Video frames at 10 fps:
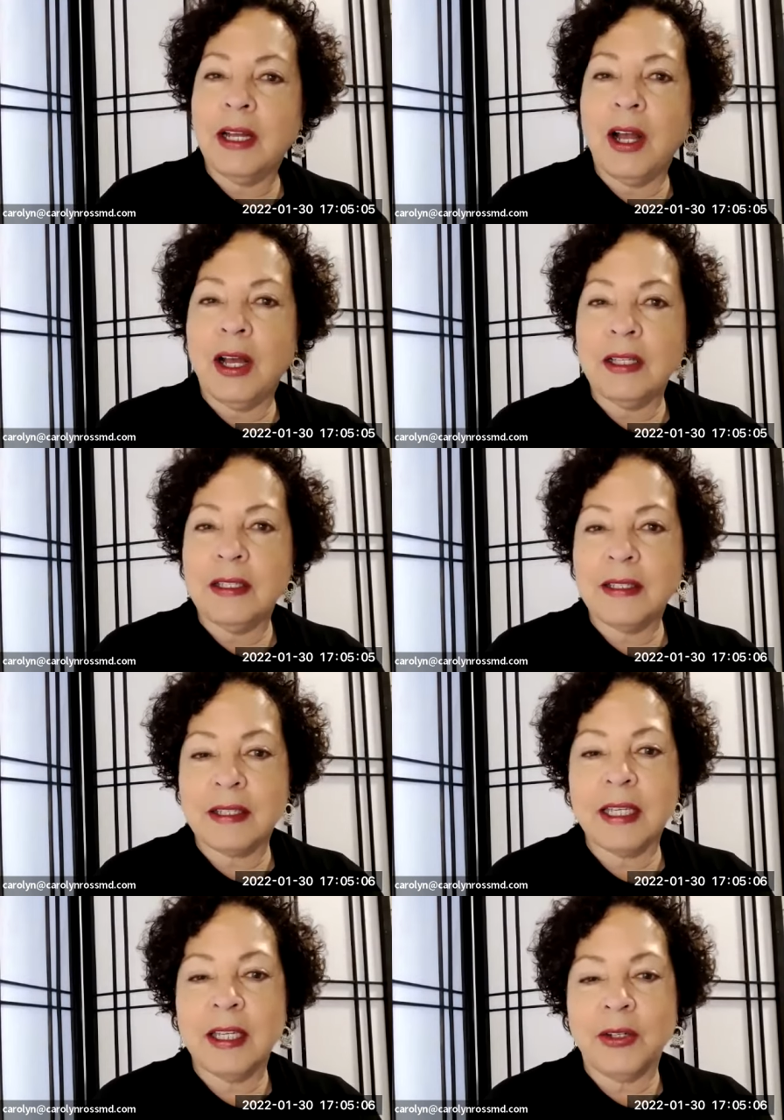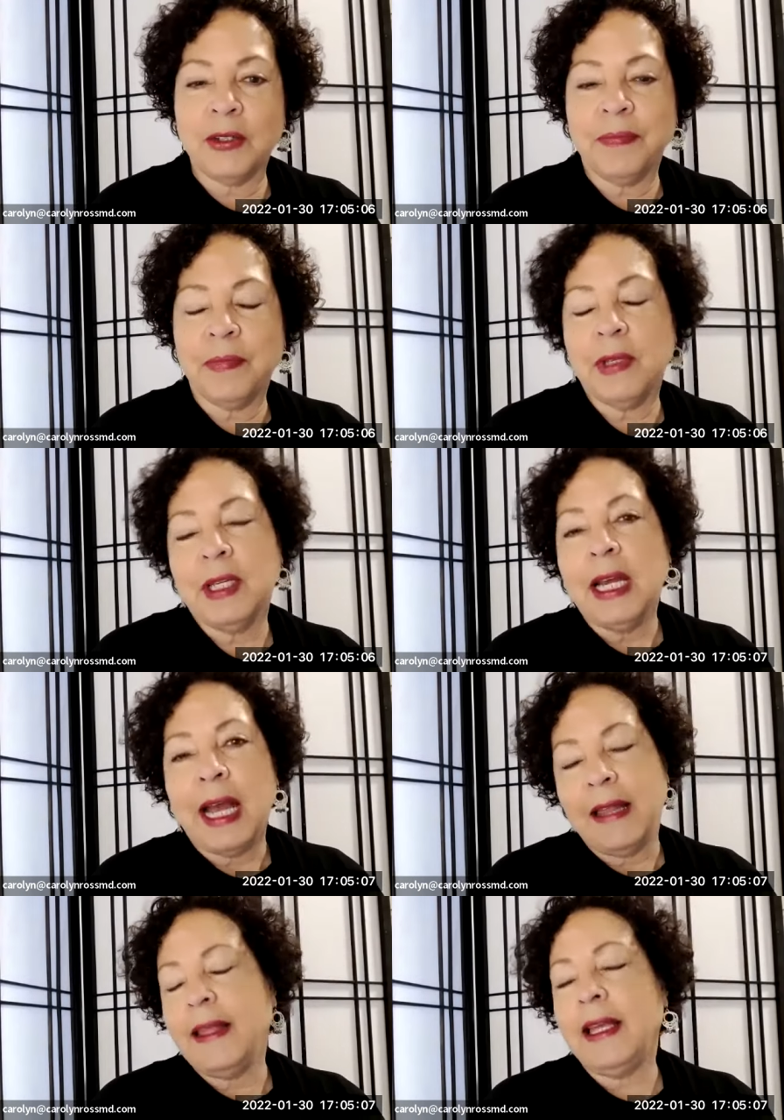cons skill.
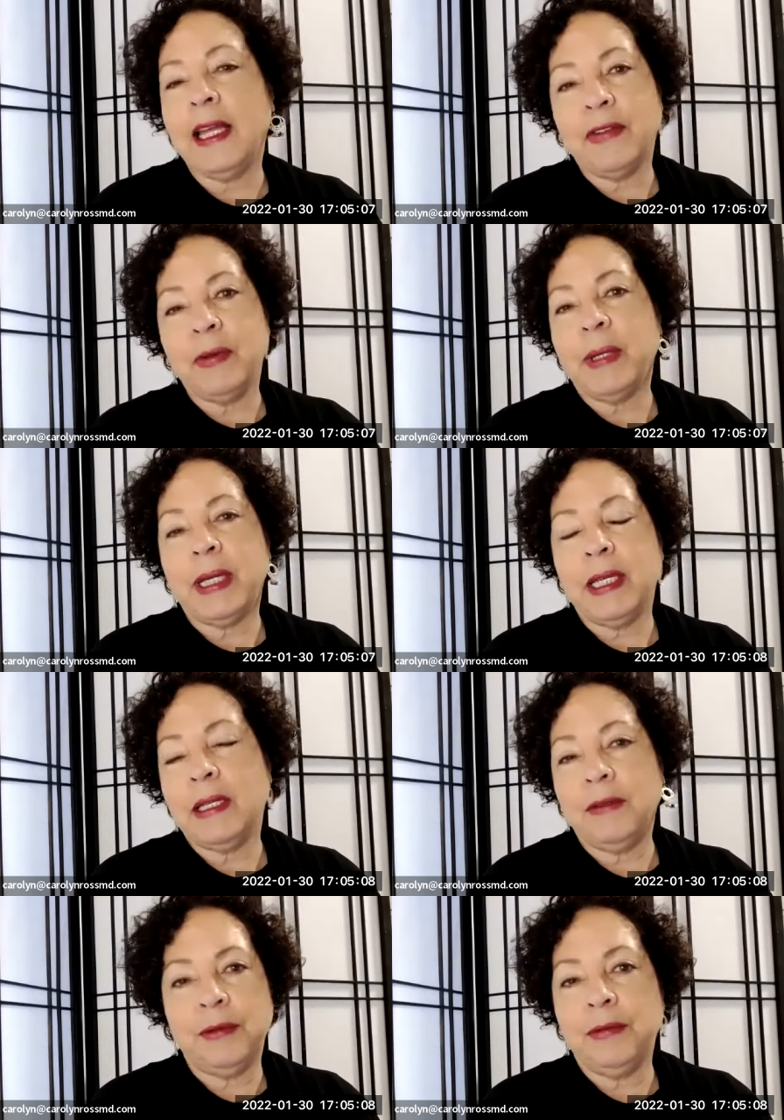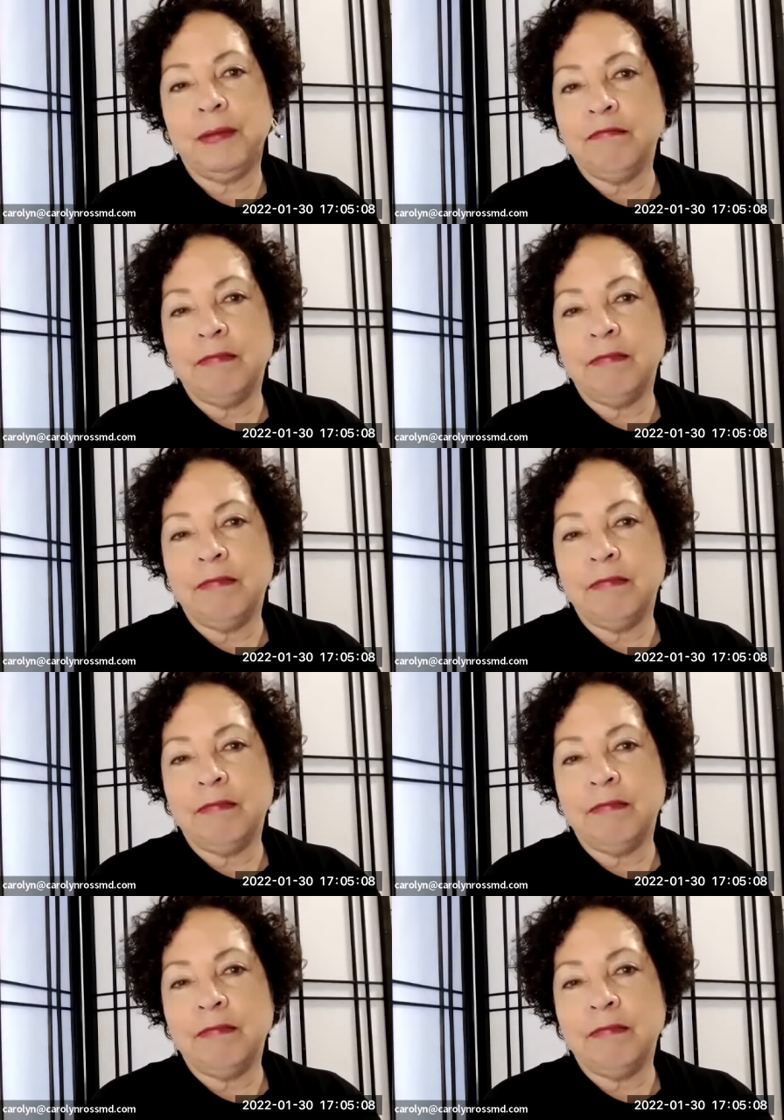I think everybody who